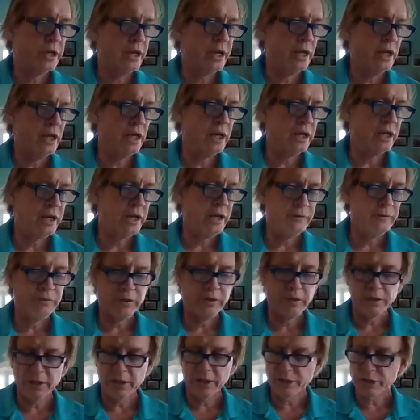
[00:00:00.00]
got lucky if
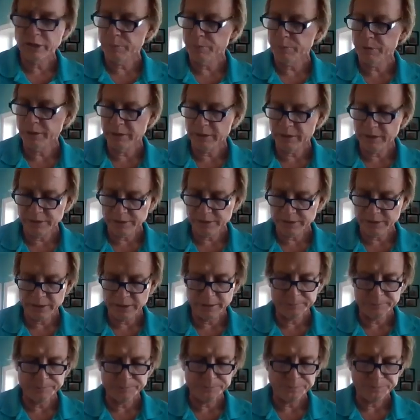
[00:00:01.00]
they let you bring this
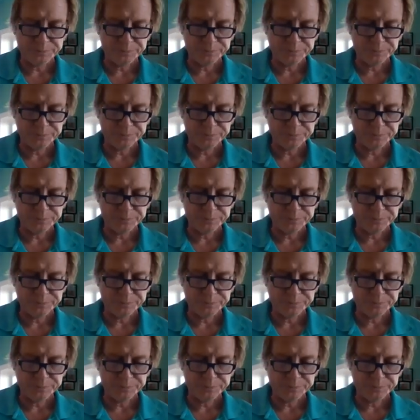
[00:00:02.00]
in.